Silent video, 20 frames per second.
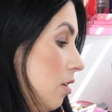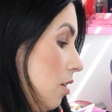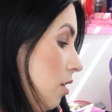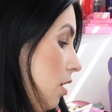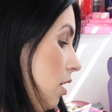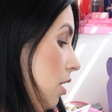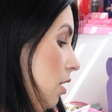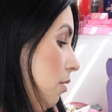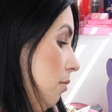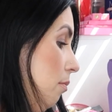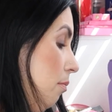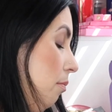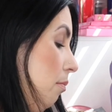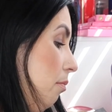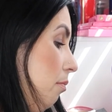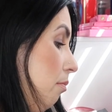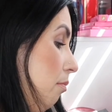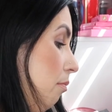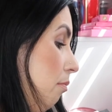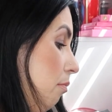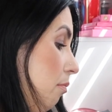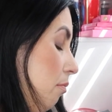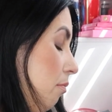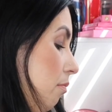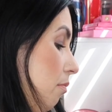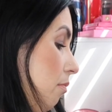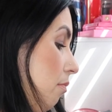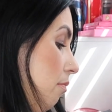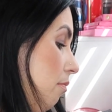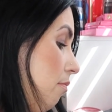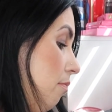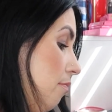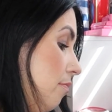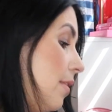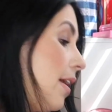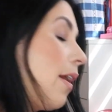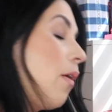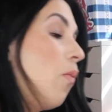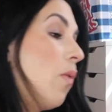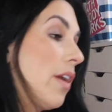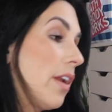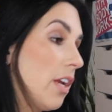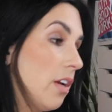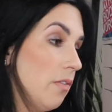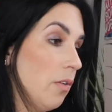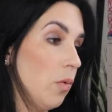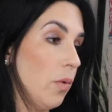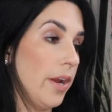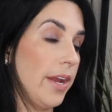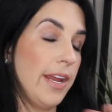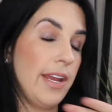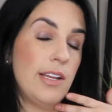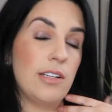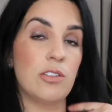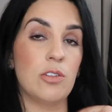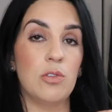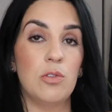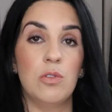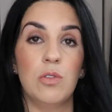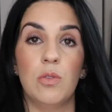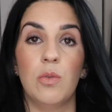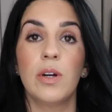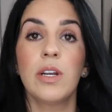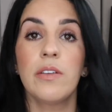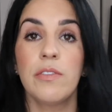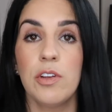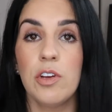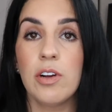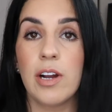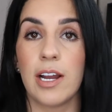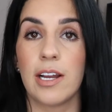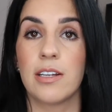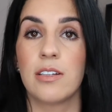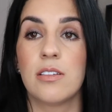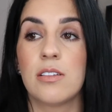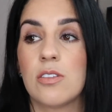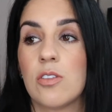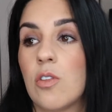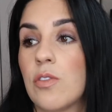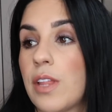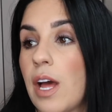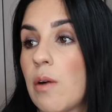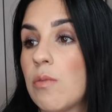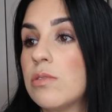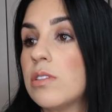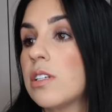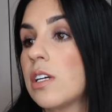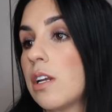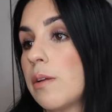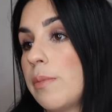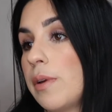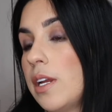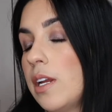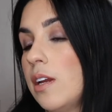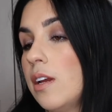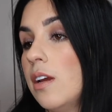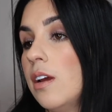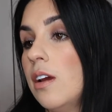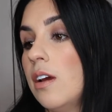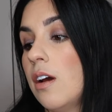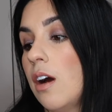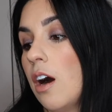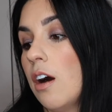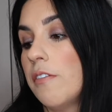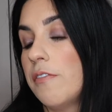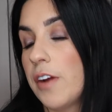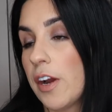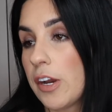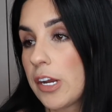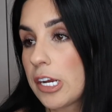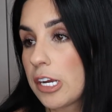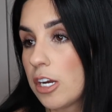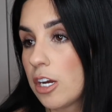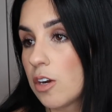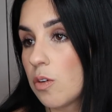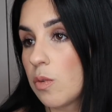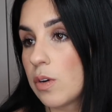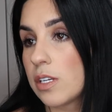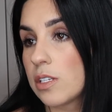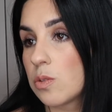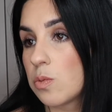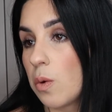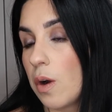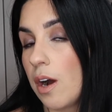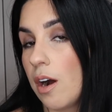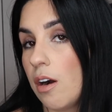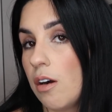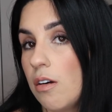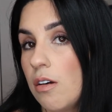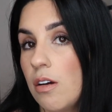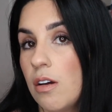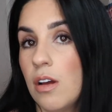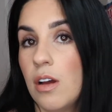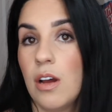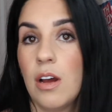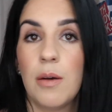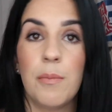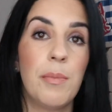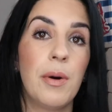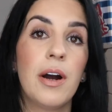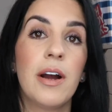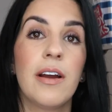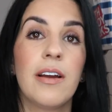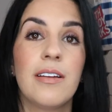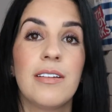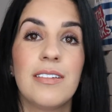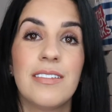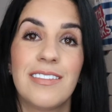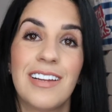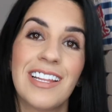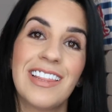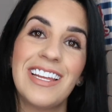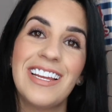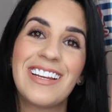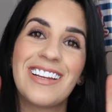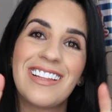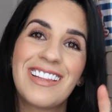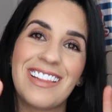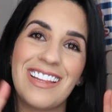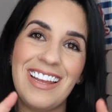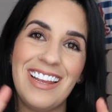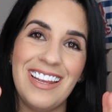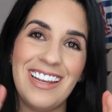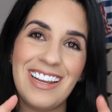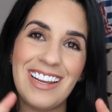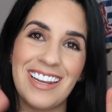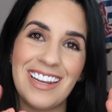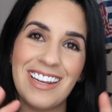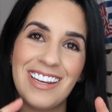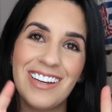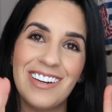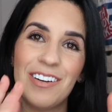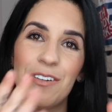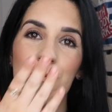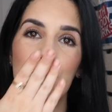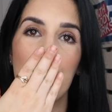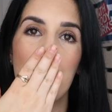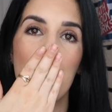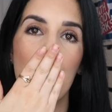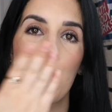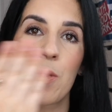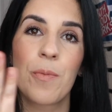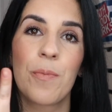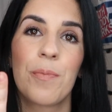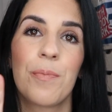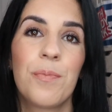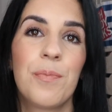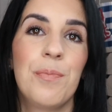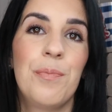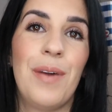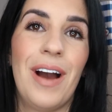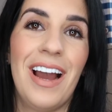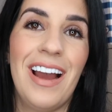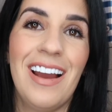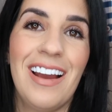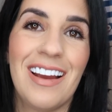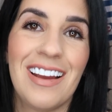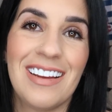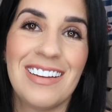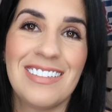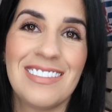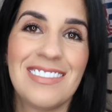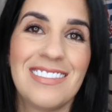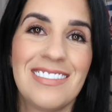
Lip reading: that I want to give away to one of you guys. So that one's going to be a very good one as well. But nothing. Thank you. Bye.